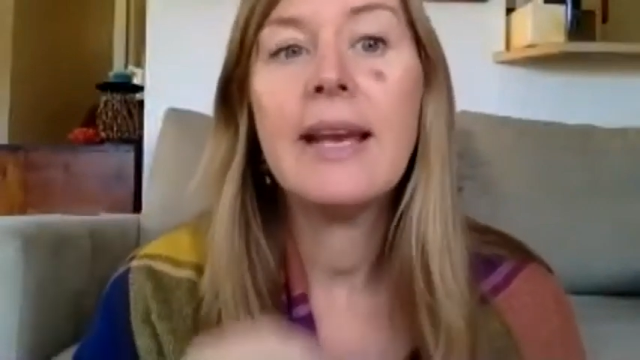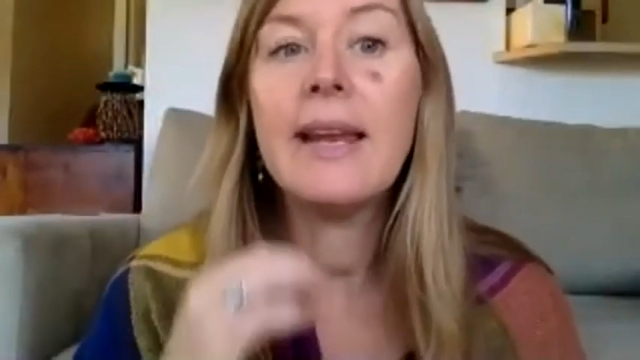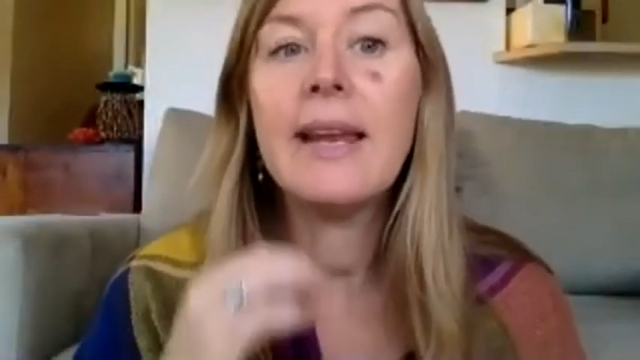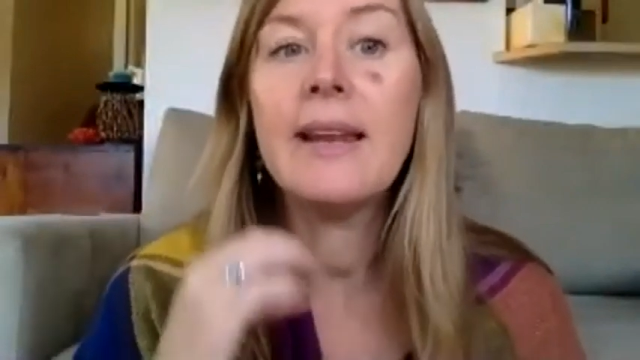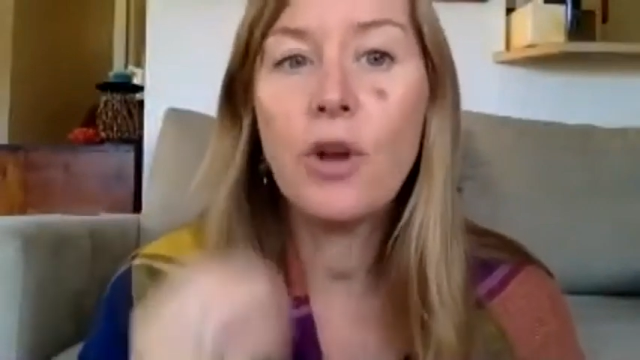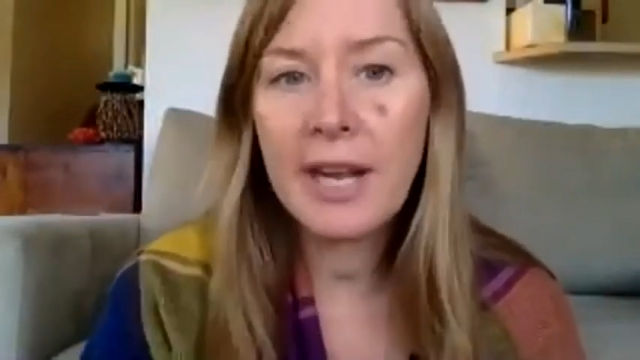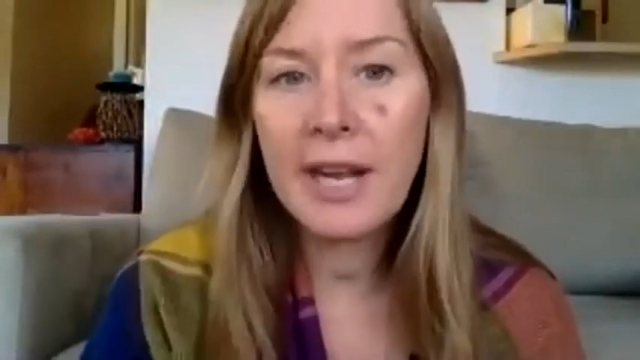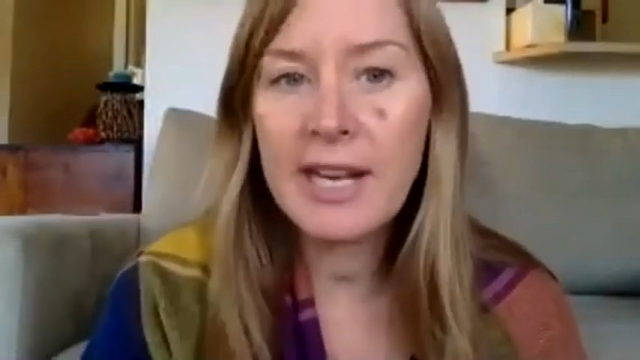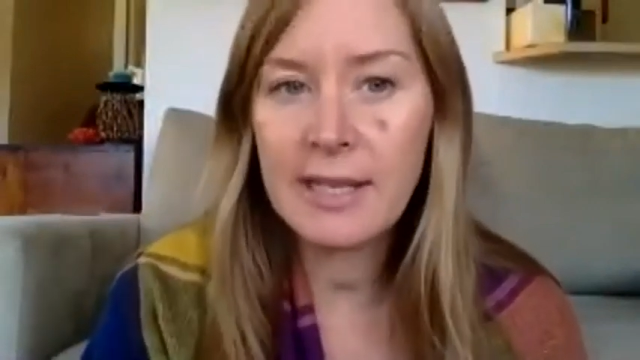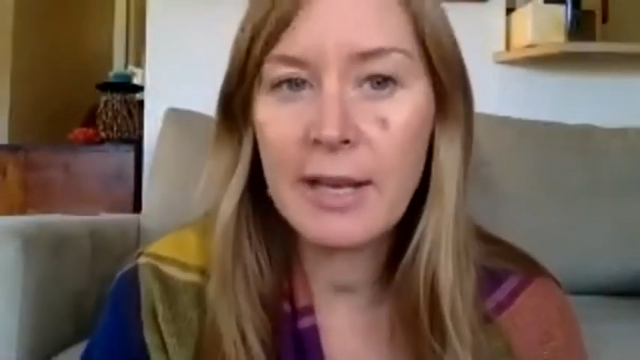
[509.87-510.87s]
It is not
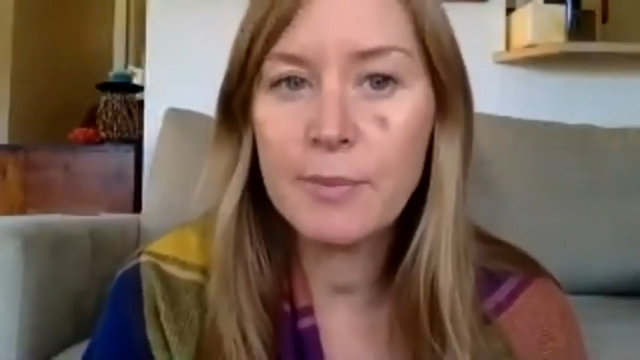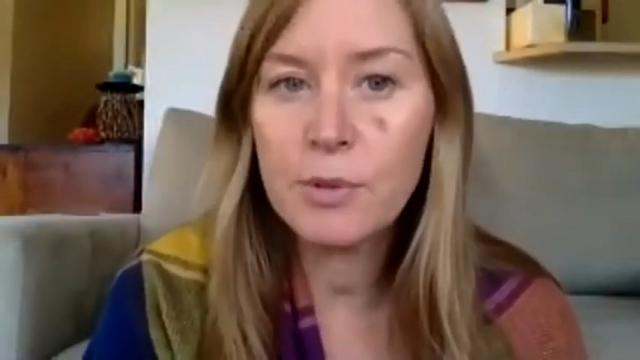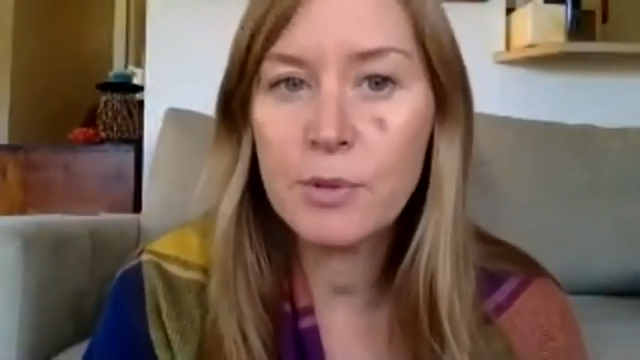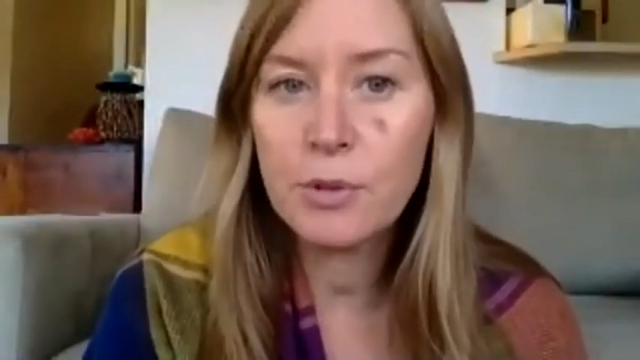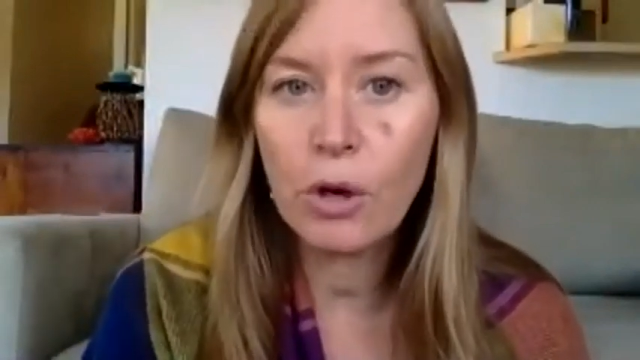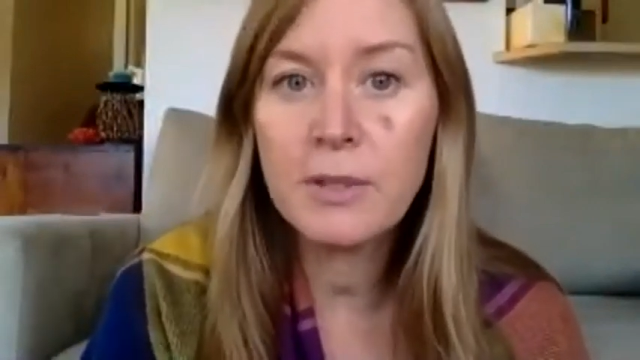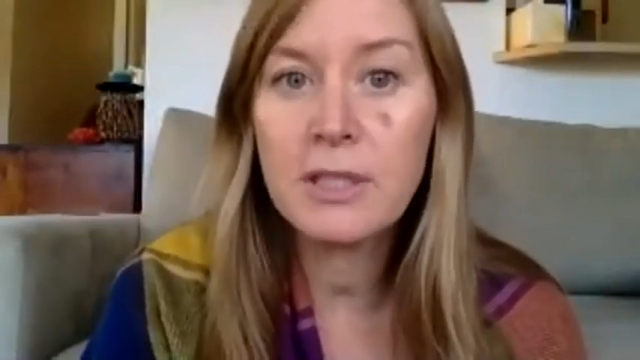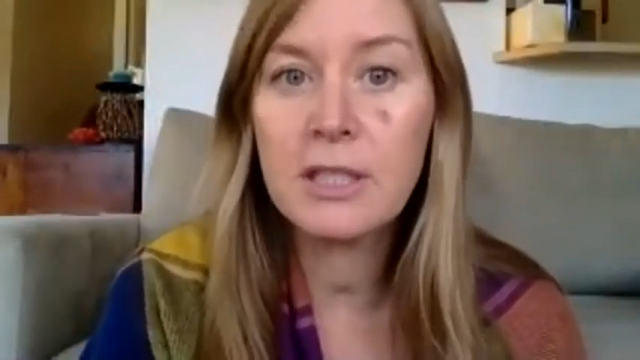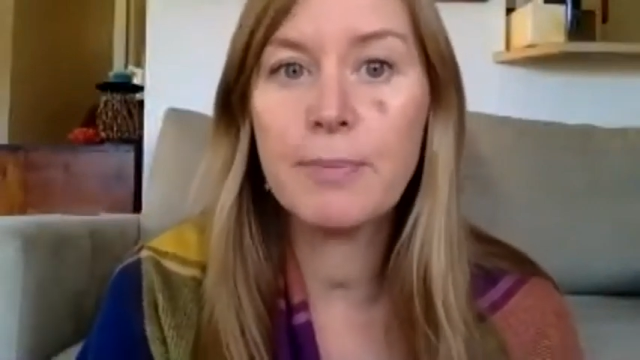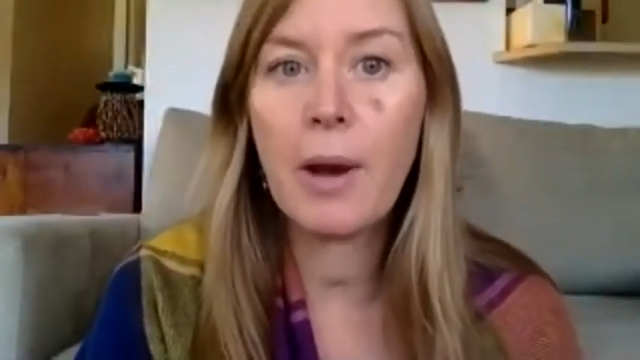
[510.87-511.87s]
easily
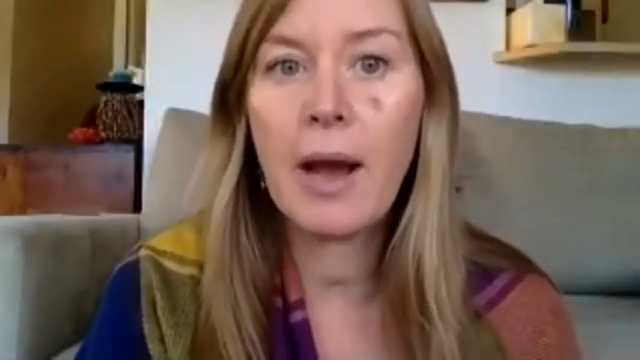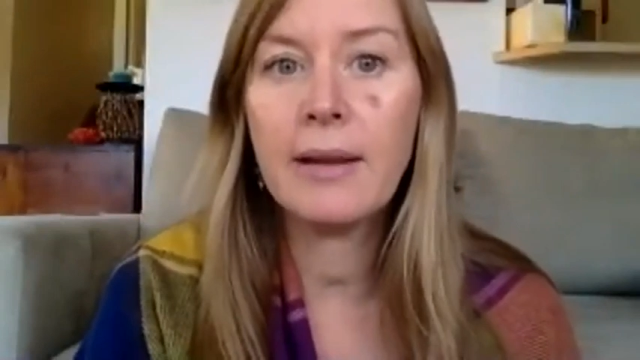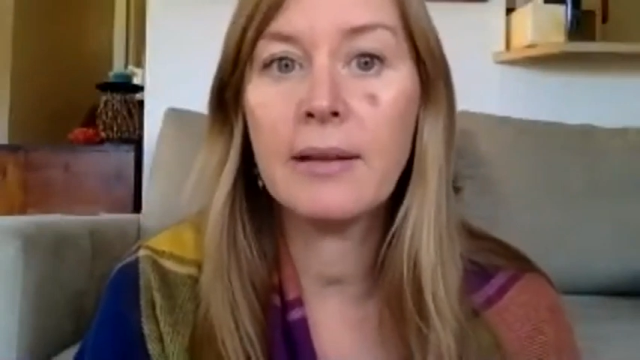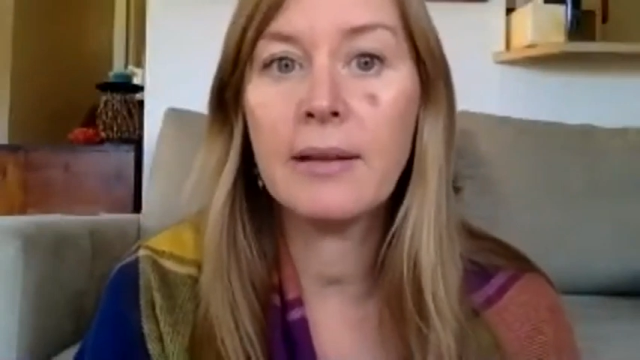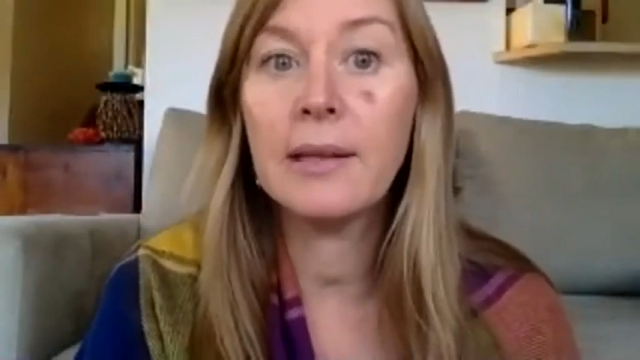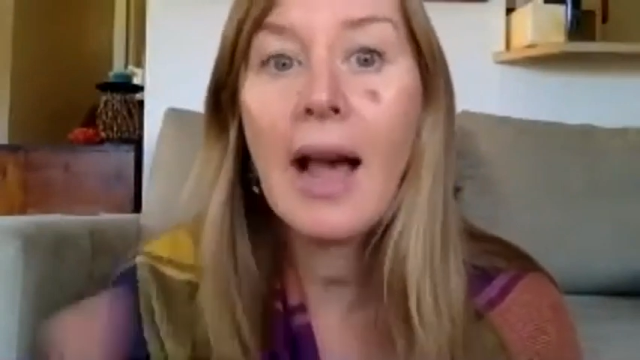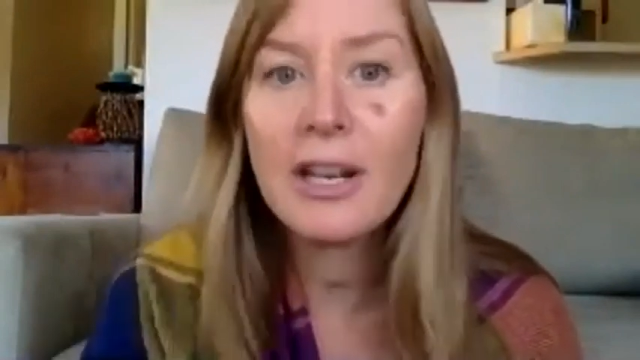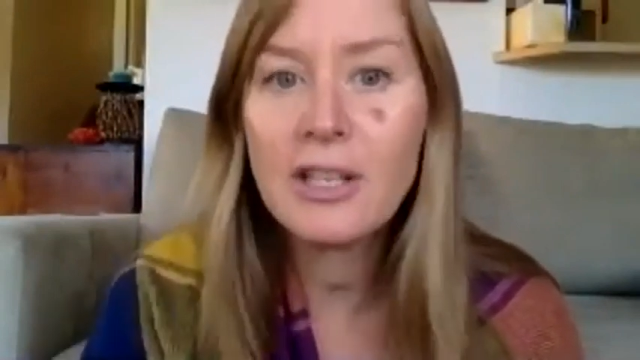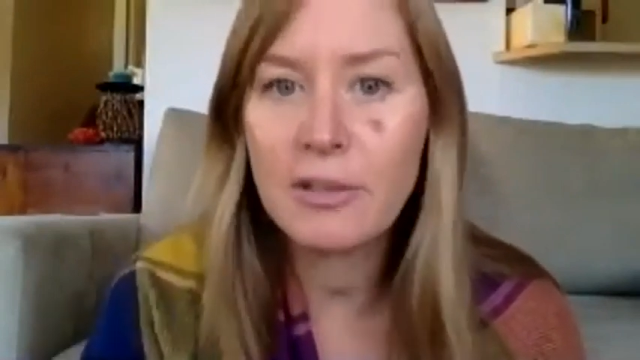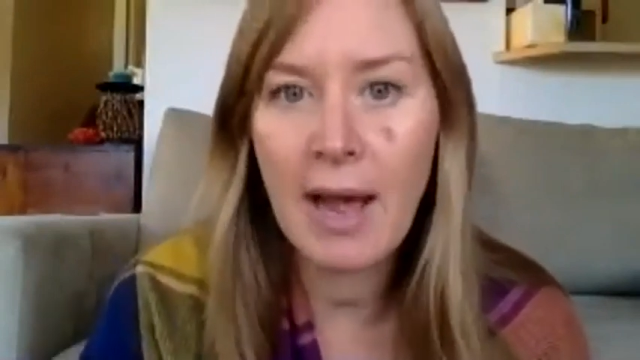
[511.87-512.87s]
absorbed despite
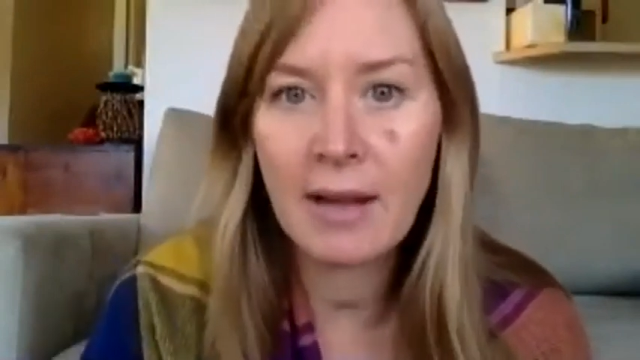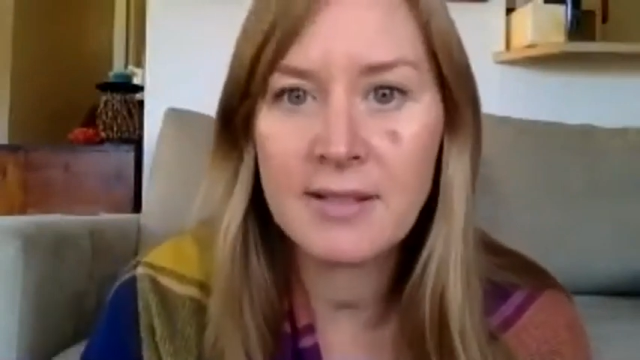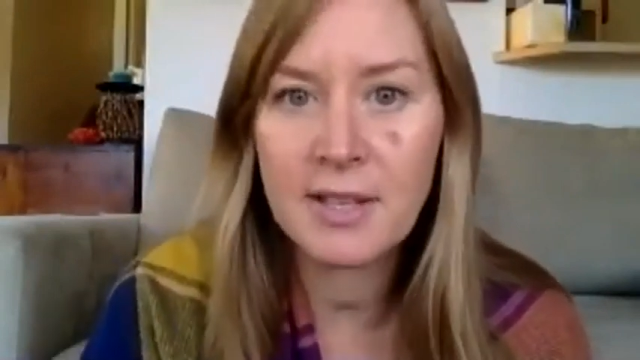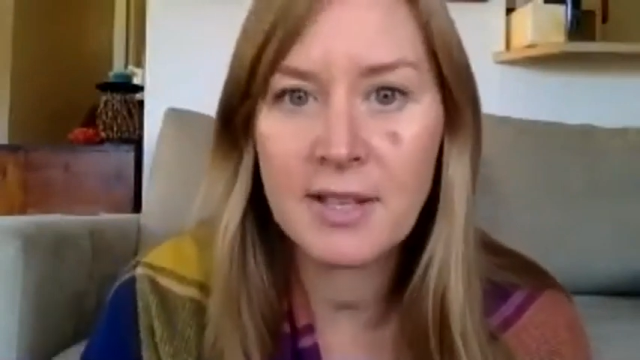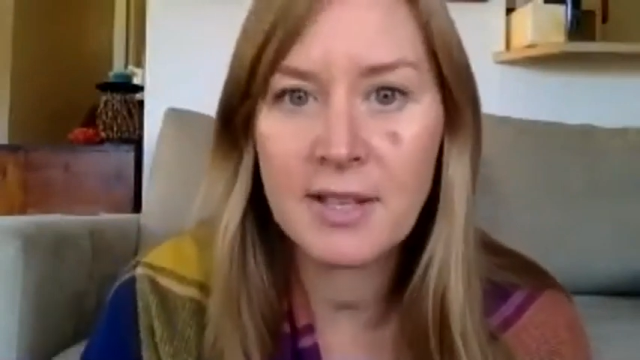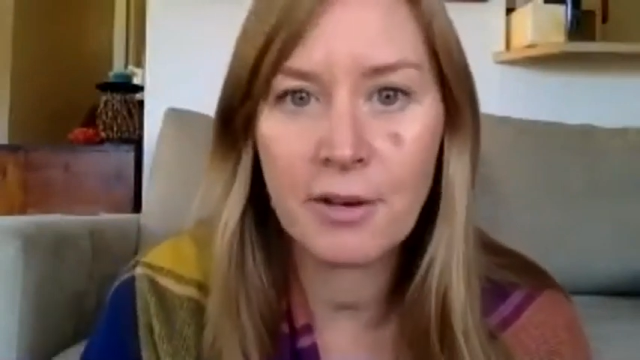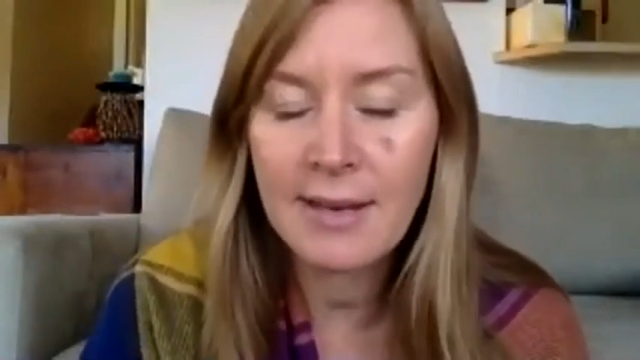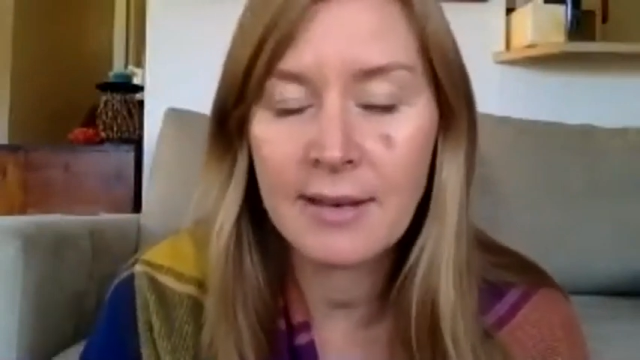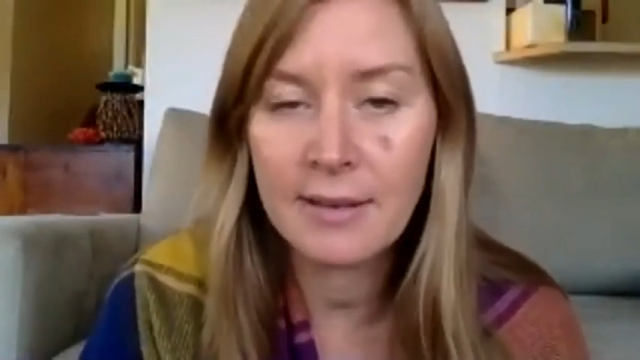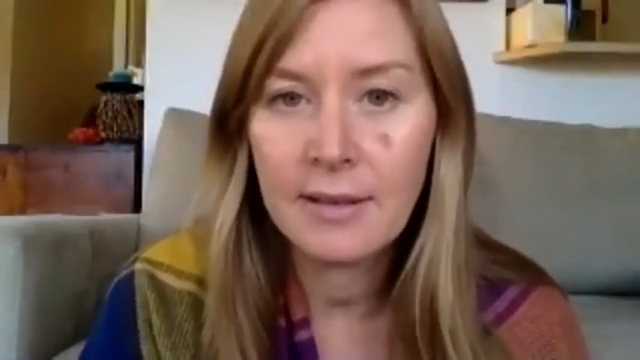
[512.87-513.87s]
large amounts that are
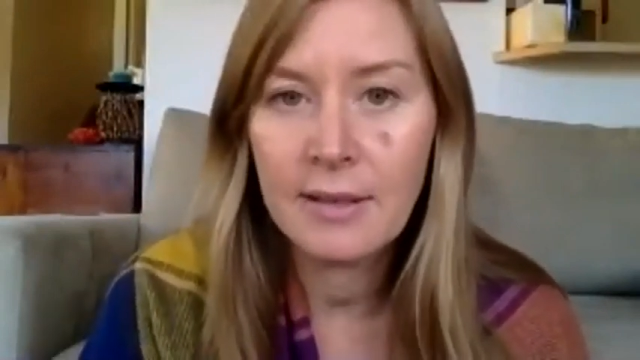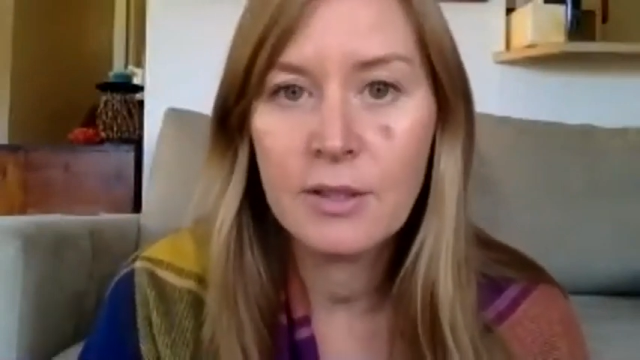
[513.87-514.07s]
added